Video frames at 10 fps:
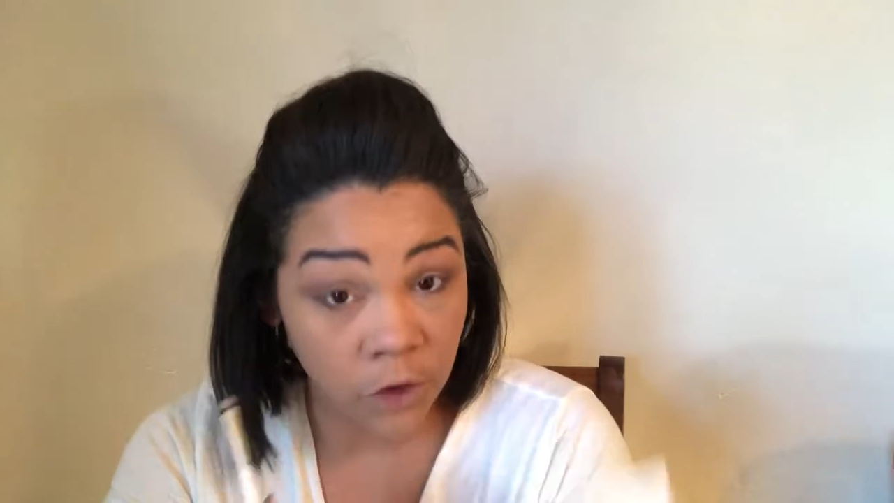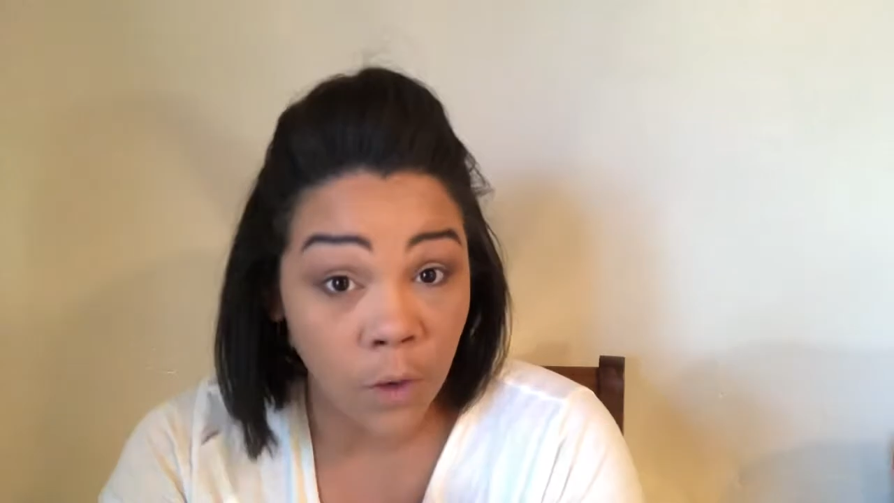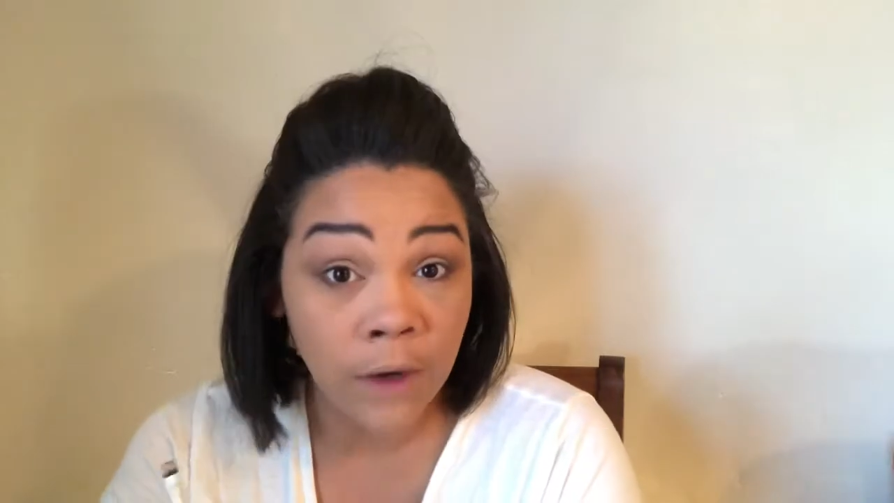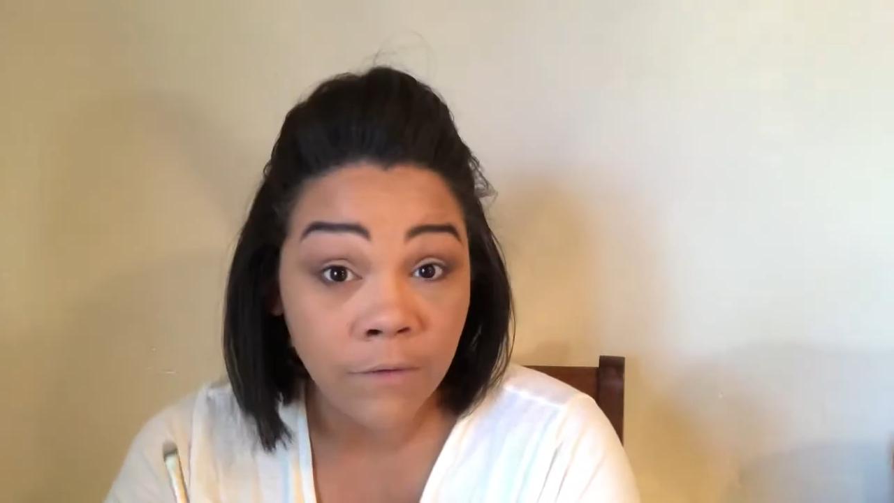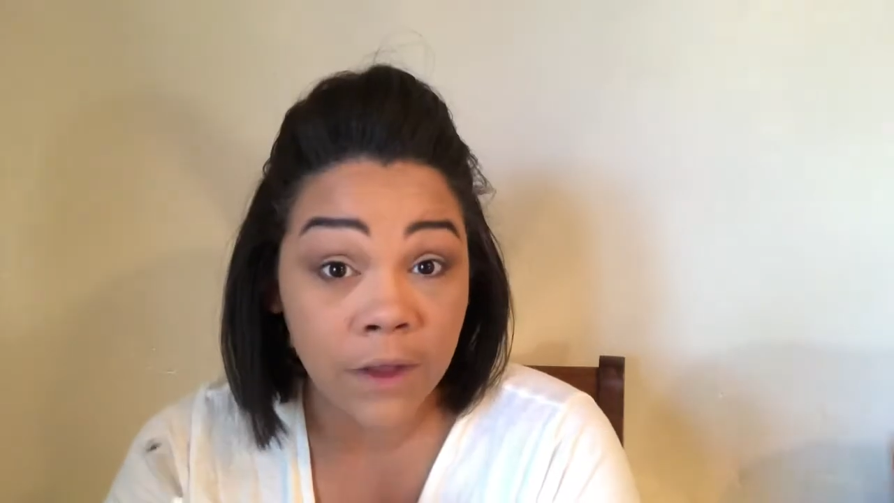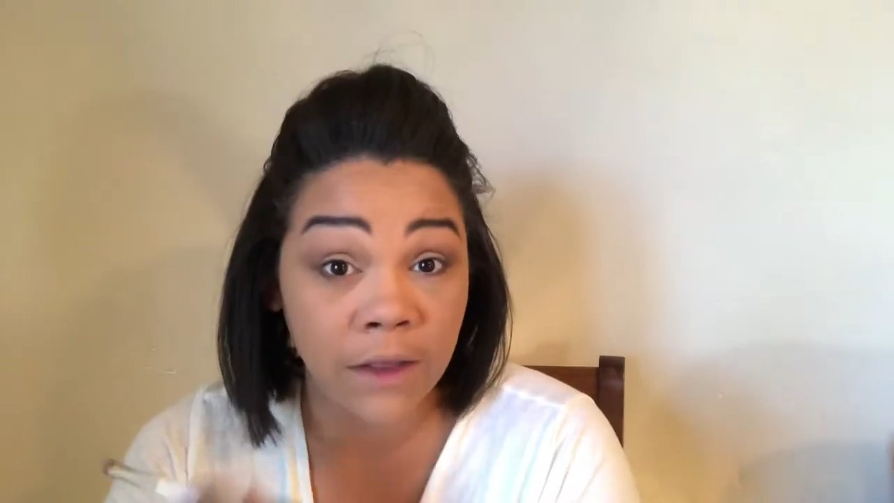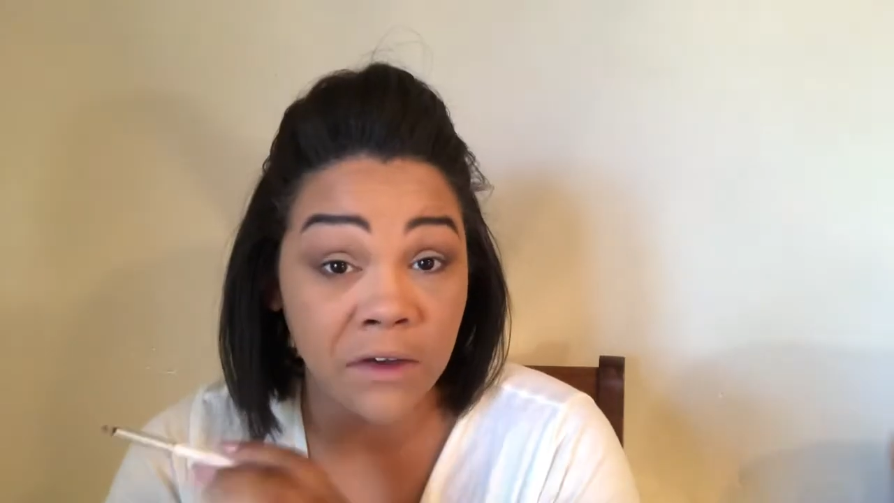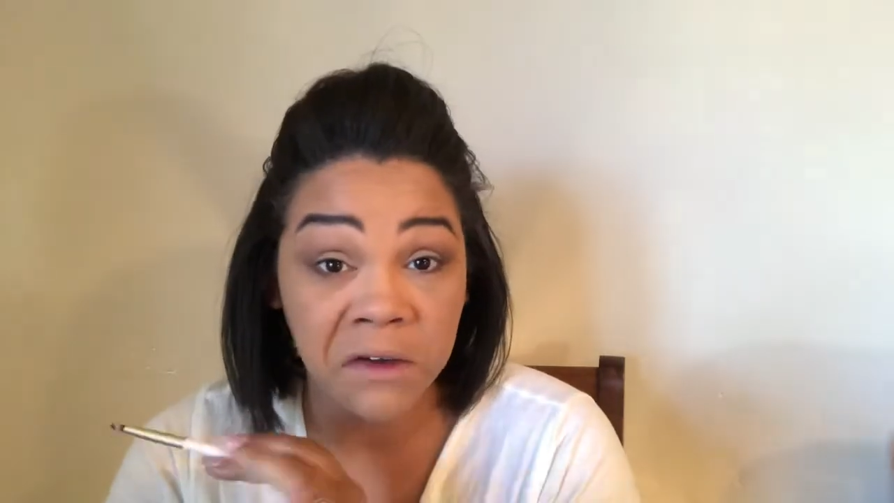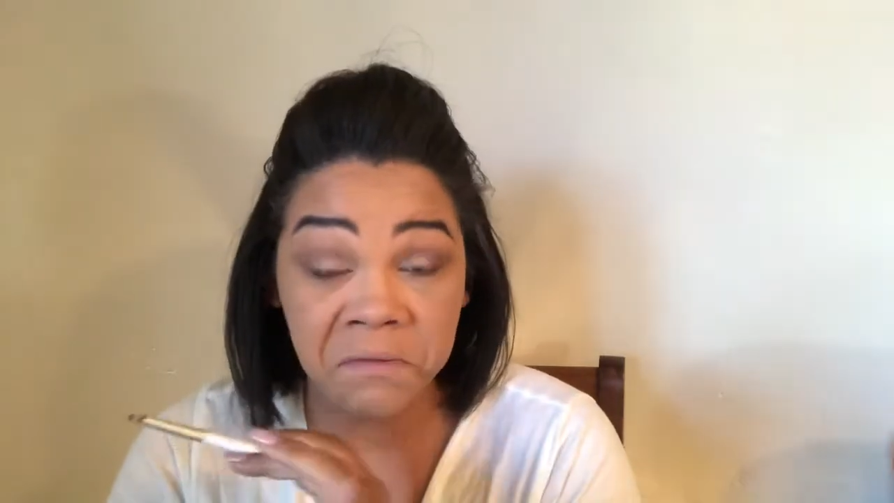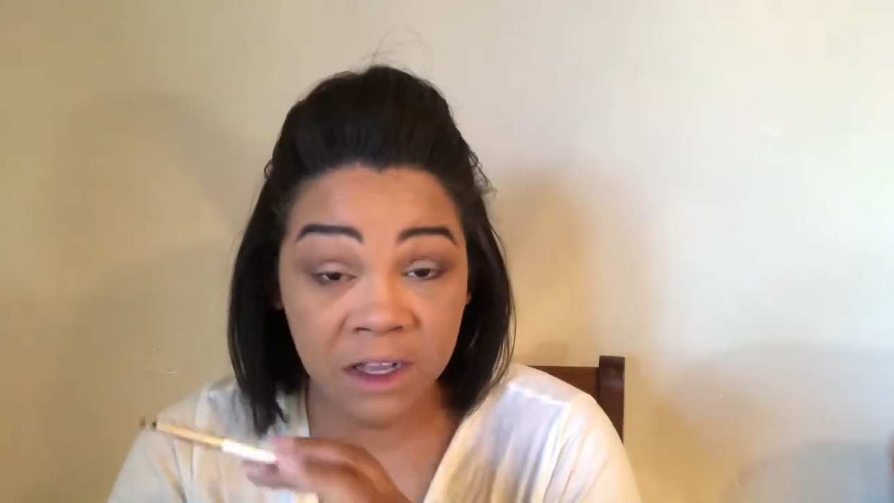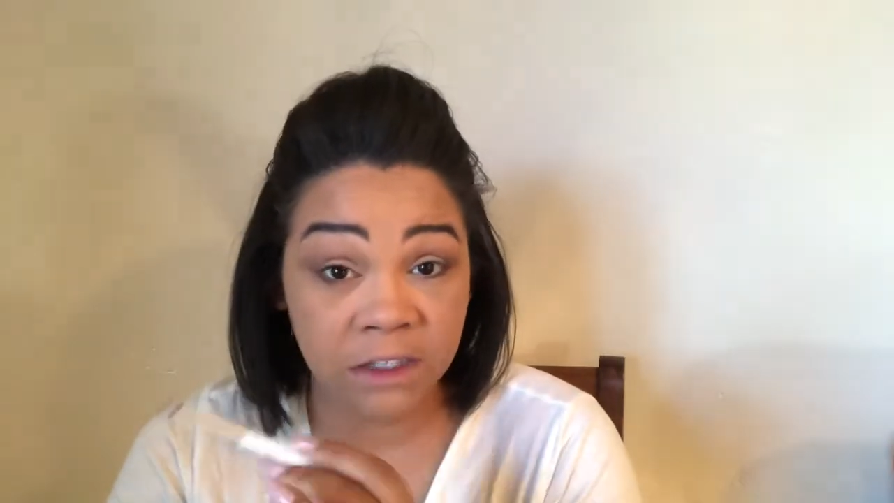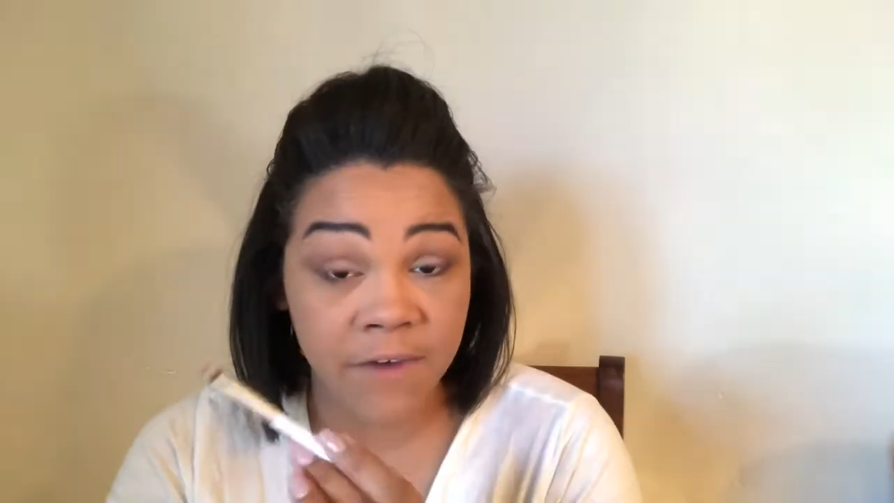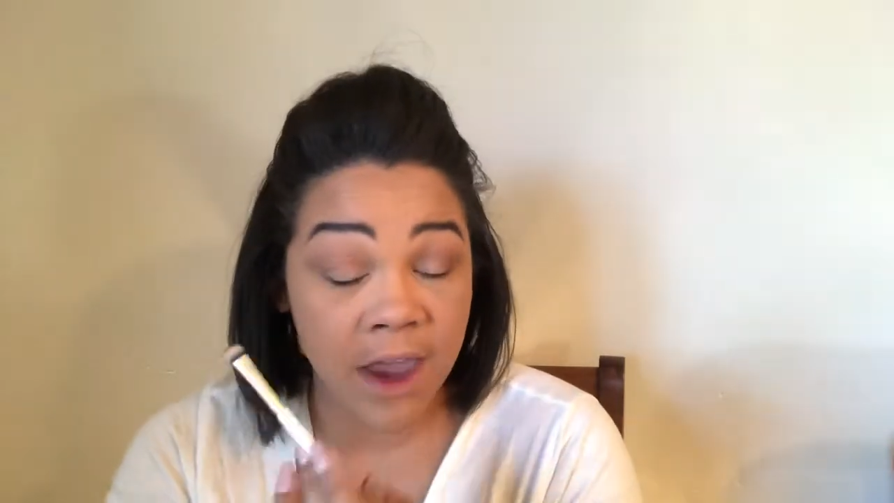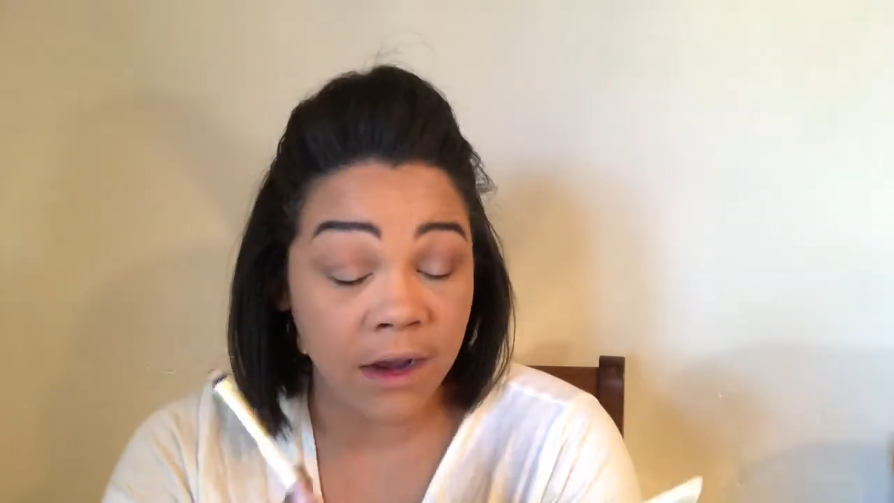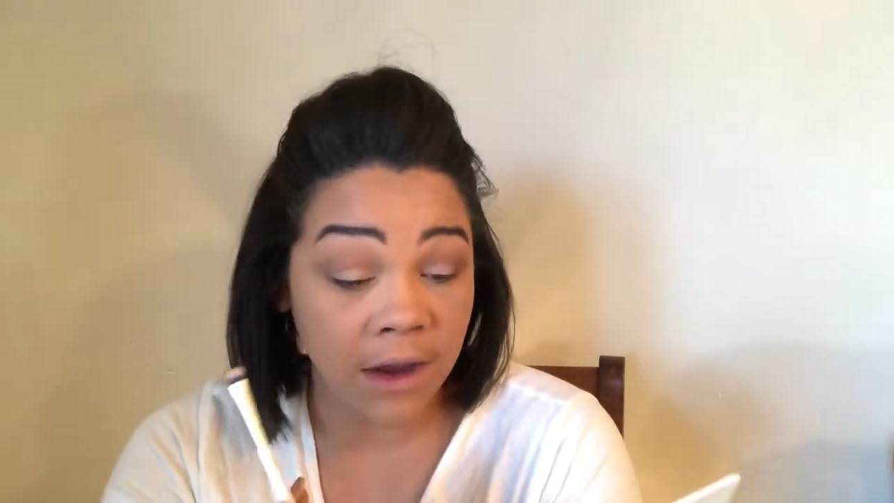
going for that look, that's fine.